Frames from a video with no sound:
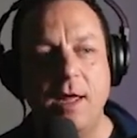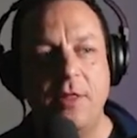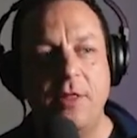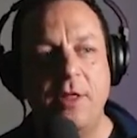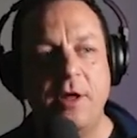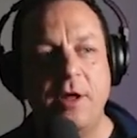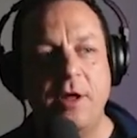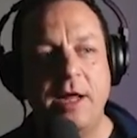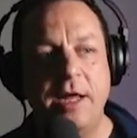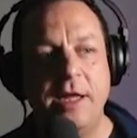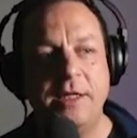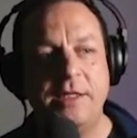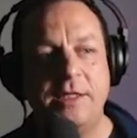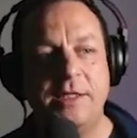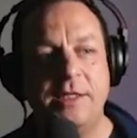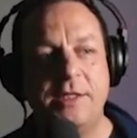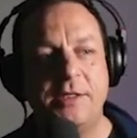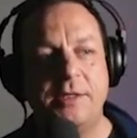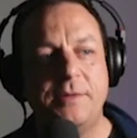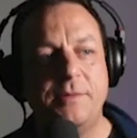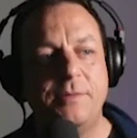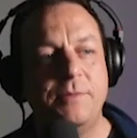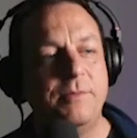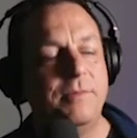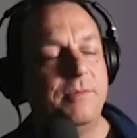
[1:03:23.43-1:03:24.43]
that
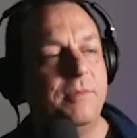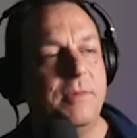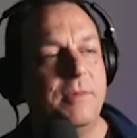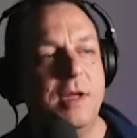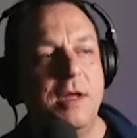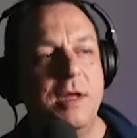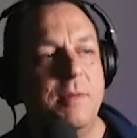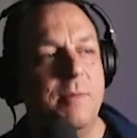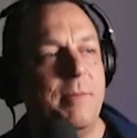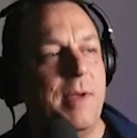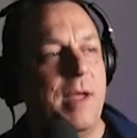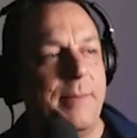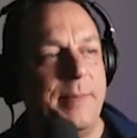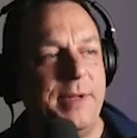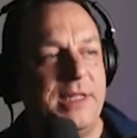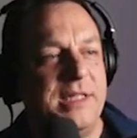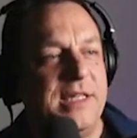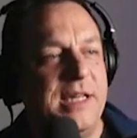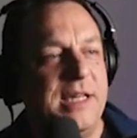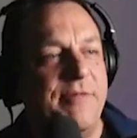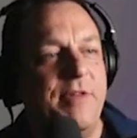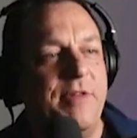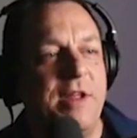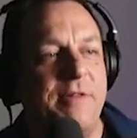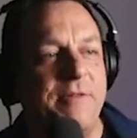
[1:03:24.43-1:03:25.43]
it's maybe
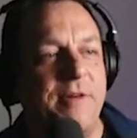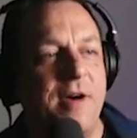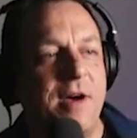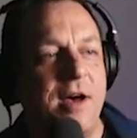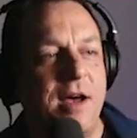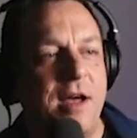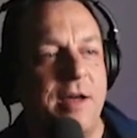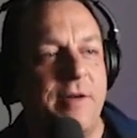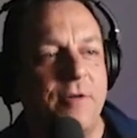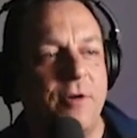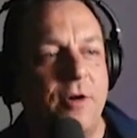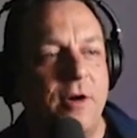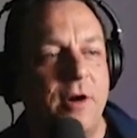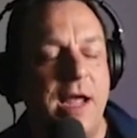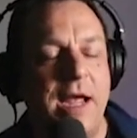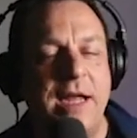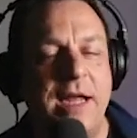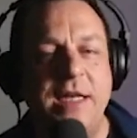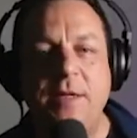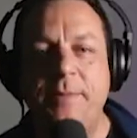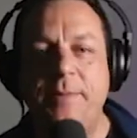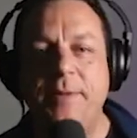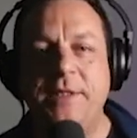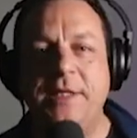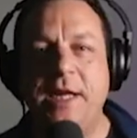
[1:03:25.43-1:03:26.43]
75 or
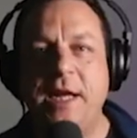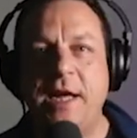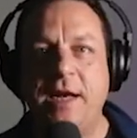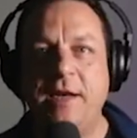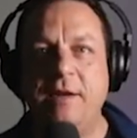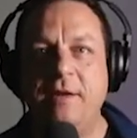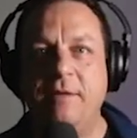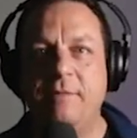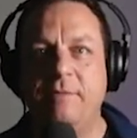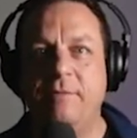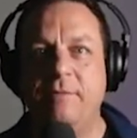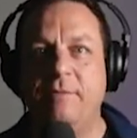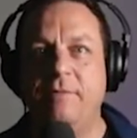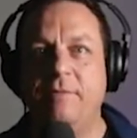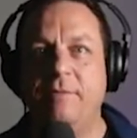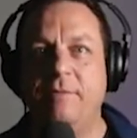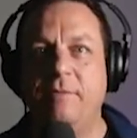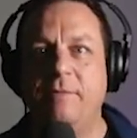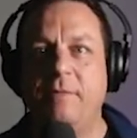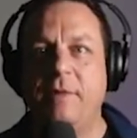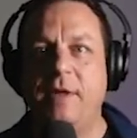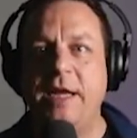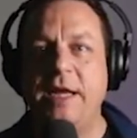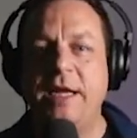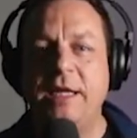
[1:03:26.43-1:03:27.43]
80%
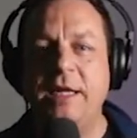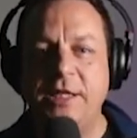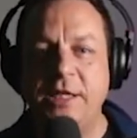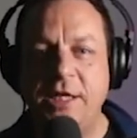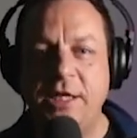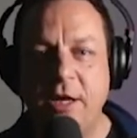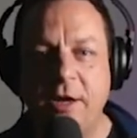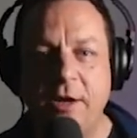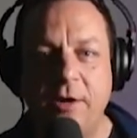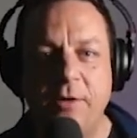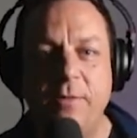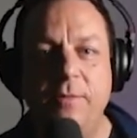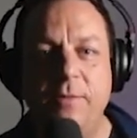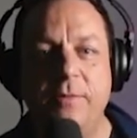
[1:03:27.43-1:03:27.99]
is you,